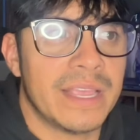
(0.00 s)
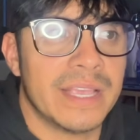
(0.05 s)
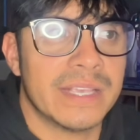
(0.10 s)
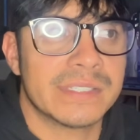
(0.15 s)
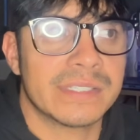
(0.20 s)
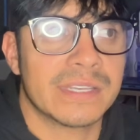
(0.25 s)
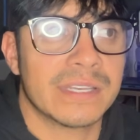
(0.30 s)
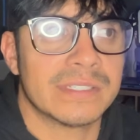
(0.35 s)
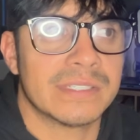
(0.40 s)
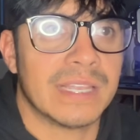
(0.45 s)
is
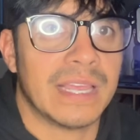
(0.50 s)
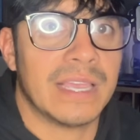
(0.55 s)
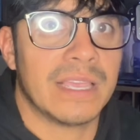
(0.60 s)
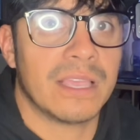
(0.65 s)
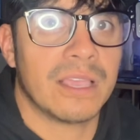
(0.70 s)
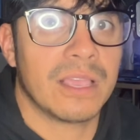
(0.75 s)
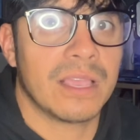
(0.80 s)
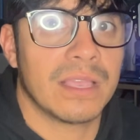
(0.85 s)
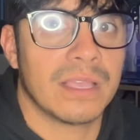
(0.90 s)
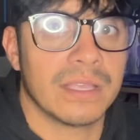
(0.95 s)
because like
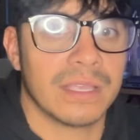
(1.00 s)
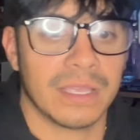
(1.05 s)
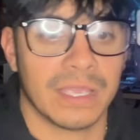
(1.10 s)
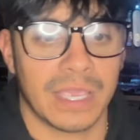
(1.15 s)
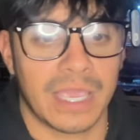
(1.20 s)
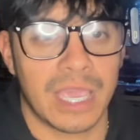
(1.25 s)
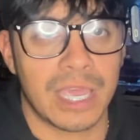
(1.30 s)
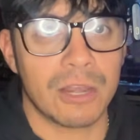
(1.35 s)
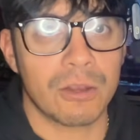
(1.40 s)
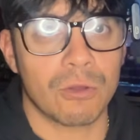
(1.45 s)

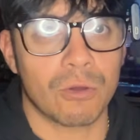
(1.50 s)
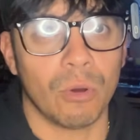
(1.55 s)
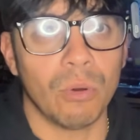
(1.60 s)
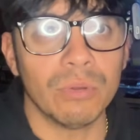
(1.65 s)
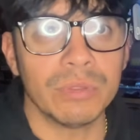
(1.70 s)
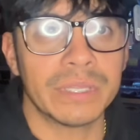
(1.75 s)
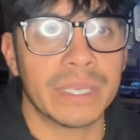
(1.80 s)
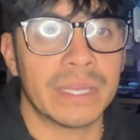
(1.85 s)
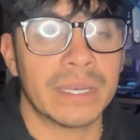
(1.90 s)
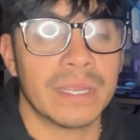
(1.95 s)
Ken
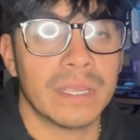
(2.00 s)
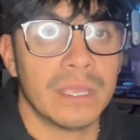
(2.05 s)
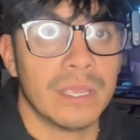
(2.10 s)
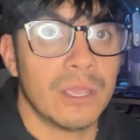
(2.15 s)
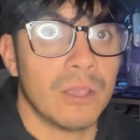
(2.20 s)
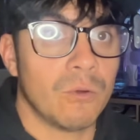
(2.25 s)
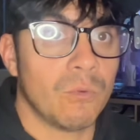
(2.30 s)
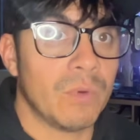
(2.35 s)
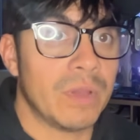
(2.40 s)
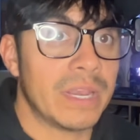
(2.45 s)
Golden
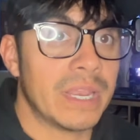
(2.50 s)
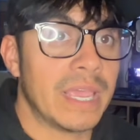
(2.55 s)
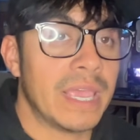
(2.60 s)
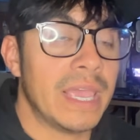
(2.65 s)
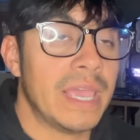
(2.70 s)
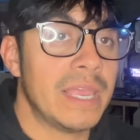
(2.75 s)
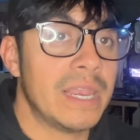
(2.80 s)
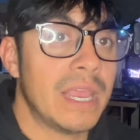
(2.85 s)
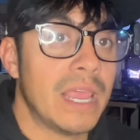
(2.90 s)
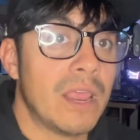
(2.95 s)
went
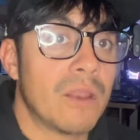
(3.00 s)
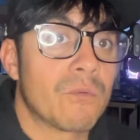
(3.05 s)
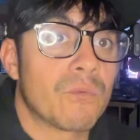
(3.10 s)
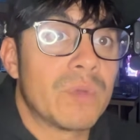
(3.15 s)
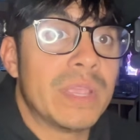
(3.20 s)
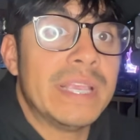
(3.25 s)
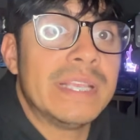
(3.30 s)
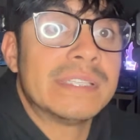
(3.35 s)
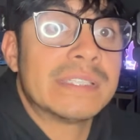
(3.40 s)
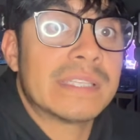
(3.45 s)
ahead and
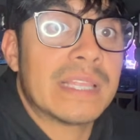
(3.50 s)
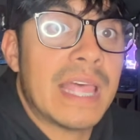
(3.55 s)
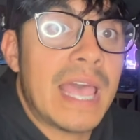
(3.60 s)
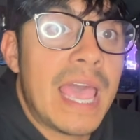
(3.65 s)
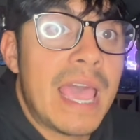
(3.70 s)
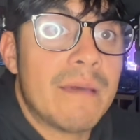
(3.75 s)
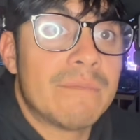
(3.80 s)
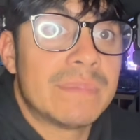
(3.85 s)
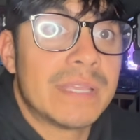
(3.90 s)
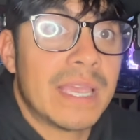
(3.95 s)

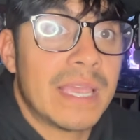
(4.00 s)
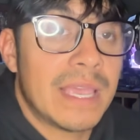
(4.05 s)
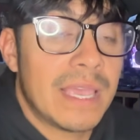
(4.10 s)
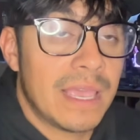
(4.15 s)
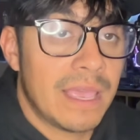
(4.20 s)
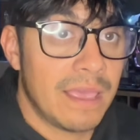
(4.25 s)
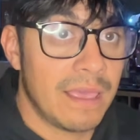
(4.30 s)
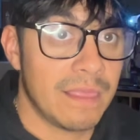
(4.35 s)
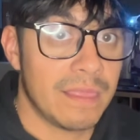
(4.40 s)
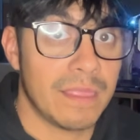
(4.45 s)
re-slabbed
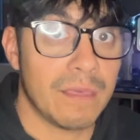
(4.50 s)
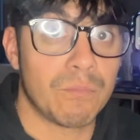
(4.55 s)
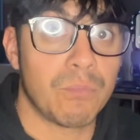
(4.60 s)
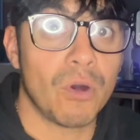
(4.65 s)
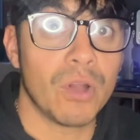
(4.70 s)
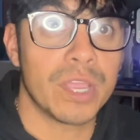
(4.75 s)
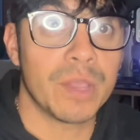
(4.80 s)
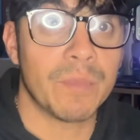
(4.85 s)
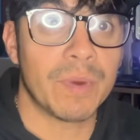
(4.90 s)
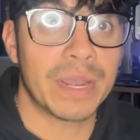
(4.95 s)
the
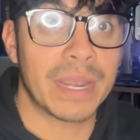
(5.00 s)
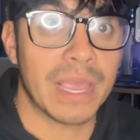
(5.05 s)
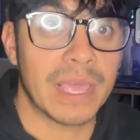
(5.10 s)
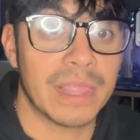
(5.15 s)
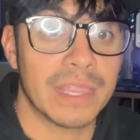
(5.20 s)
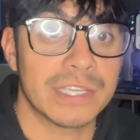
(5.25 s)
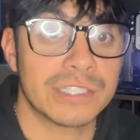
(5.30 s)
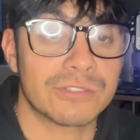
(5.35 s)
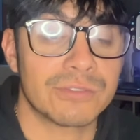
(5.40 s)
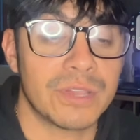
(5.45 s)
Pokemon
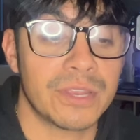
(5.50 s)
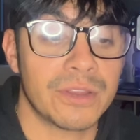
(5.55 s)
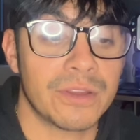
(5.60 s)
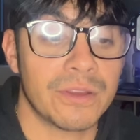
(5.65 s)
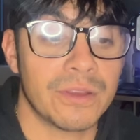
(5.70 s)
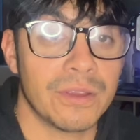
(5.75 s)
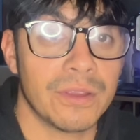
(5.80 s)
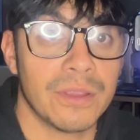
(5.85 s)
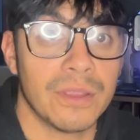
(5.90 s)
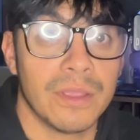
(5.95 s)

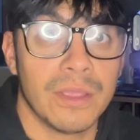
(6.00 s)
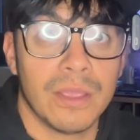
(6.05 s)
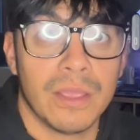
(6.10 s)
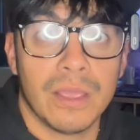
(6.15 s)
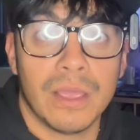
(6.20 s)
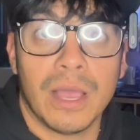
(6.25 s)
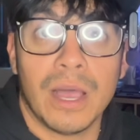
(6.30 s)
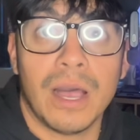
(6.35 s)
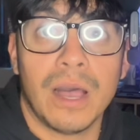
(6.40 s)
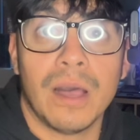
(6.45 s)
Illustrator
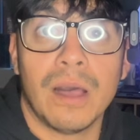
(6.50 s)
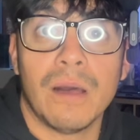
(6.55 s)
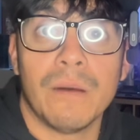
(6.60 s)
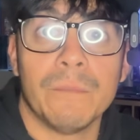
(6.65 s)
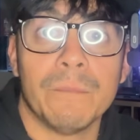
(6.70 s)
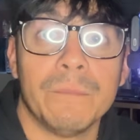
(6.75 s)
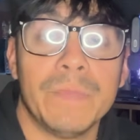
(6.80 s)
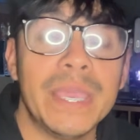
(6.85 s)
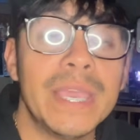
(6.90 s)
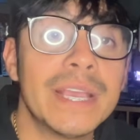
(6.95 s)

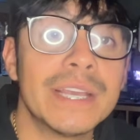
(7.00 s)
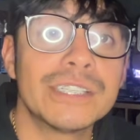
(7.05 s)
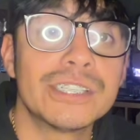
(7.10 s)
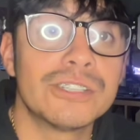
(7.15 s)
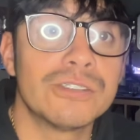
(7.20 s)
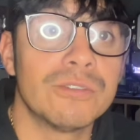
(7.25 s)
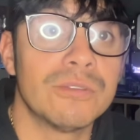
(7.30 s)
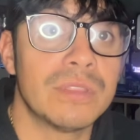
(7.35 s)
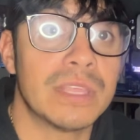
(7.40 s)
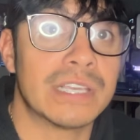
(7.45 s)

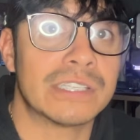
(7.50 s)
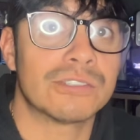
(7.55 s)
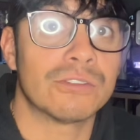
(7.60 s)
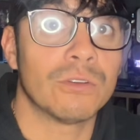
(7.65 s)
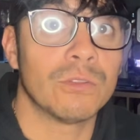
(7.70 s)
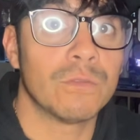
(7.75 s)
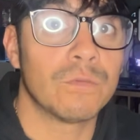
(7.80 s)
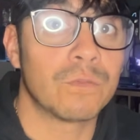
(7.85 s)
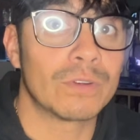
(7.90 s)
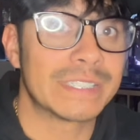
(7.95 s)
Pikachu that
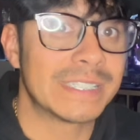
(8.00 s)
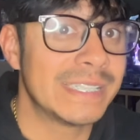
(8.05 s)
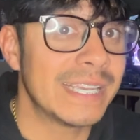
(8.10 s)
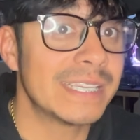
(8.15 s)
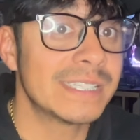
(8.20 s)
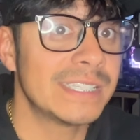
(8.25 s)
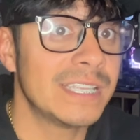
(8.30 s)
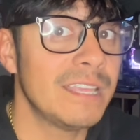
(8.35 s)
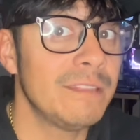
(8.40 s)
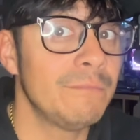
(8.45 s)
sold for
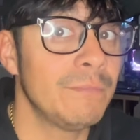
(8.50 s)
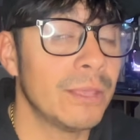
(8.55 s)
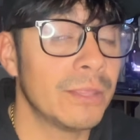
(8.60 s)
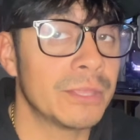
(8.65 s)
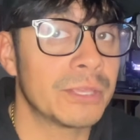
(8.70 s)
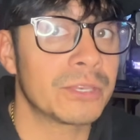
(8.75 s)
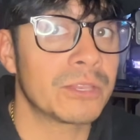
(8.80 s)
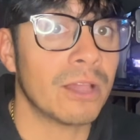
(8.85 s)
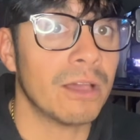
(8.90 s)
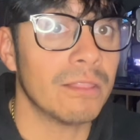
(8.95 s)
$16
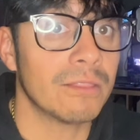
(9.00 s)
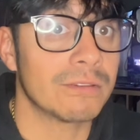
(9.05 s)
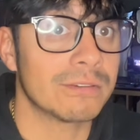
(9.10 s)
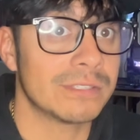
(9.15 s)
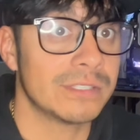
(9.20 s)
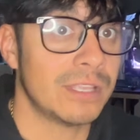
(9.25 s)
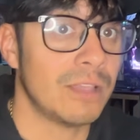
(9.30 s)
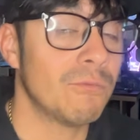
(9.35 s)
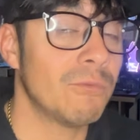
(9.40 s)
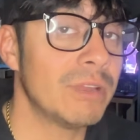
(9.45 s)
million.
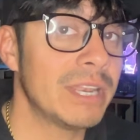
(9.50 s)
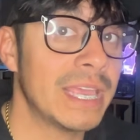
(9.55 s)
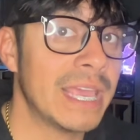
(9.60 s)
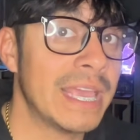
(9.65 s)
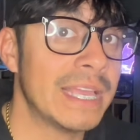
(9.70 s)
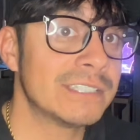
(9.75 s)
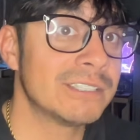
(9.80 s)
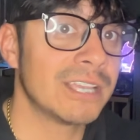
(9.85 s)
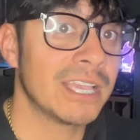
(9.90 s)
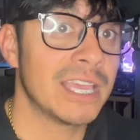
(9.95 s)
They went
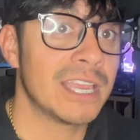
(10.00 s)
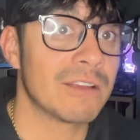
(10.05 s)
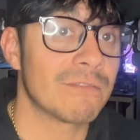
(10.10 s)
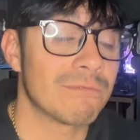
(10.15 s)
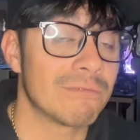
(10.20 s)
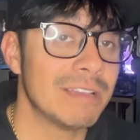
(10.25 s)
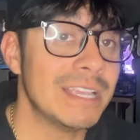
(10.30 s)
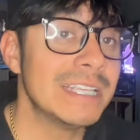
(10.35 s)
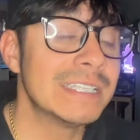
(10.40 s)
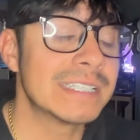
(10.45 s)
ahead to get it
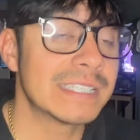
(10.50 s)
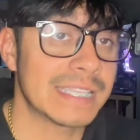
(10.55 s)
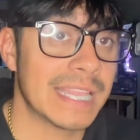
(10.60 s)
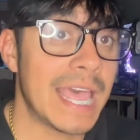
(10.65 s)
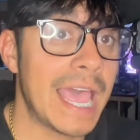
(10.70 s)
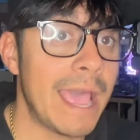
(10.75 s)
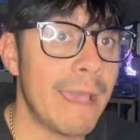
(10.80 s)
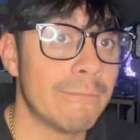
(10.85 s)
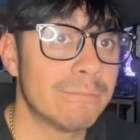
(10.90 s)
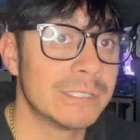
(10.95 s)

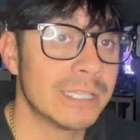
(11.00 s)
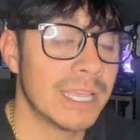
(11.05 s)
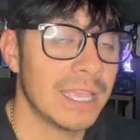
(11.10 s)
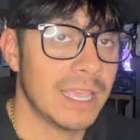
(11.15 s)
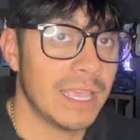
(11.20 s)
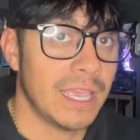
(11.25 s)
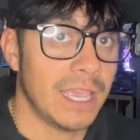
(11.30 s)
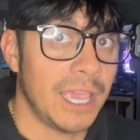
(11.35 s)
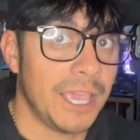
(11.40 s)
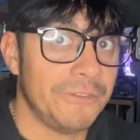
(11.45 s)
re-slabbed,
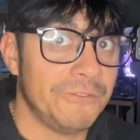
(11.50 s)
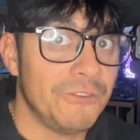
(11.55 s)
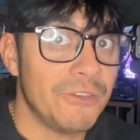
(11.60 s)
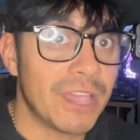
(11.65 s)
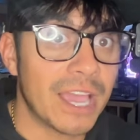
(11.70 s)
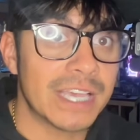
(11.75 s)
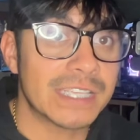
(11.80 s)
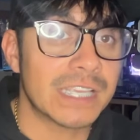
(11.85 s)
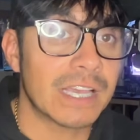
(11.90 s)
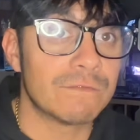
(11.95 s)
and you
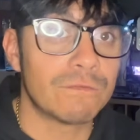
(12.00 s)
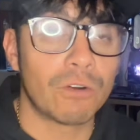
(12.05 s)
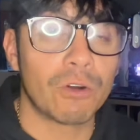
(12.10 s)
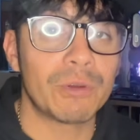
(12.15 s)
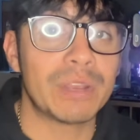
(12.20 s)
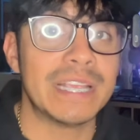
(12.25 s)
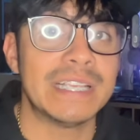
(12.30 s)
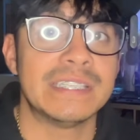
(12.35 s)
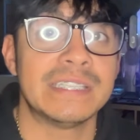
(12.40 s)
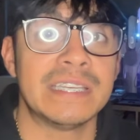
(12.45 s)
guys have
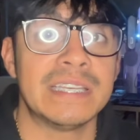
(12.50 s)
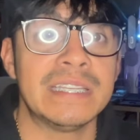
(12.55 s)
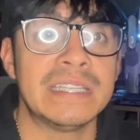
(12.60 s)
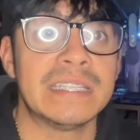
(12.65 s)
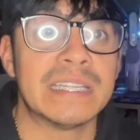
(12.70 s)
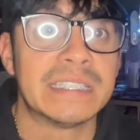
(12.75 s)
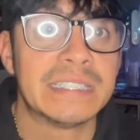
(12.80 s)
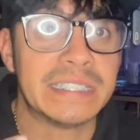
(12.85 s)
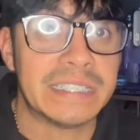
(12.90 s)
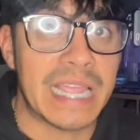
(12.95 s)
already seen
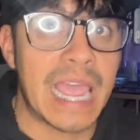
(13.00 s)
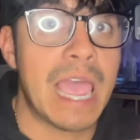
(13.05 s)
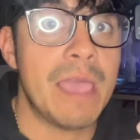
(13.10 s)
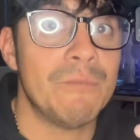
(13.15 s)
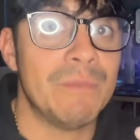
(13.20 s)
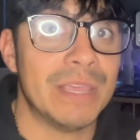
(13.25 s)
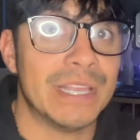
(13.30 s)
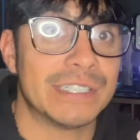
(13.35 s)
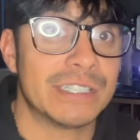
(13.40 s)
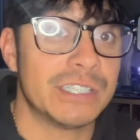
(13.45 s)
the
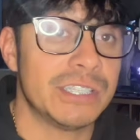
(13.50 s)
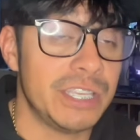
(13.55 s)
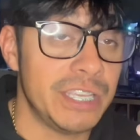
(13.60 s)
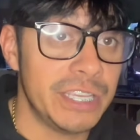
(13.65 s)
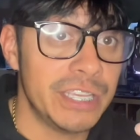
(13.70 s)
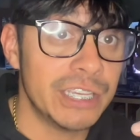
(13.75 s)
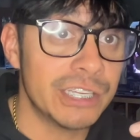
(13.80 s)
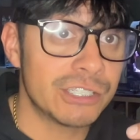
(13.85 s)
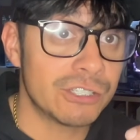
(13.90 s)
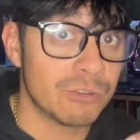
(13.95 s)
damage,
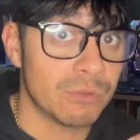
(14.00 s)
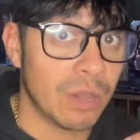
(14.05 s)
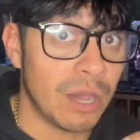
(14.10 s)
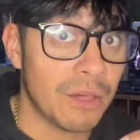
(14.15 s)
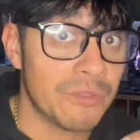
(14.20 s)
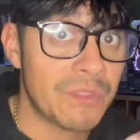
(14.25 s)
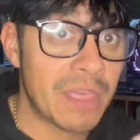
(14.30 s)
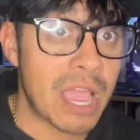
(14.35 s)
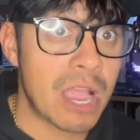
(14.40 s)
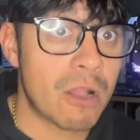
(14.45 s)
the issue
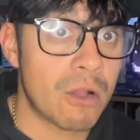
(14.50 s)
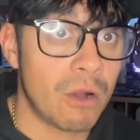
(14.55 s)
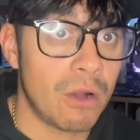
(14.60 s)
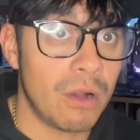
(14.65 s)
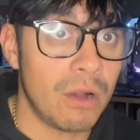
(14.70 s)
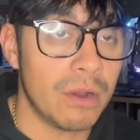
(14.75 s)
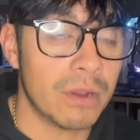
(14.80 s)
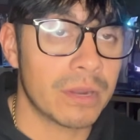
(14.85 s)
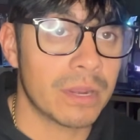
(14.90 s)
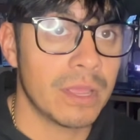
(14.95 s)
on that
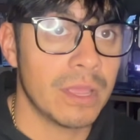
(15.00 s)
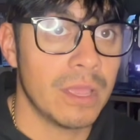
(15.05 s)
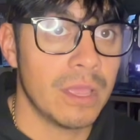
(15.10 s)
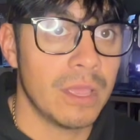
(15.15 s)
card.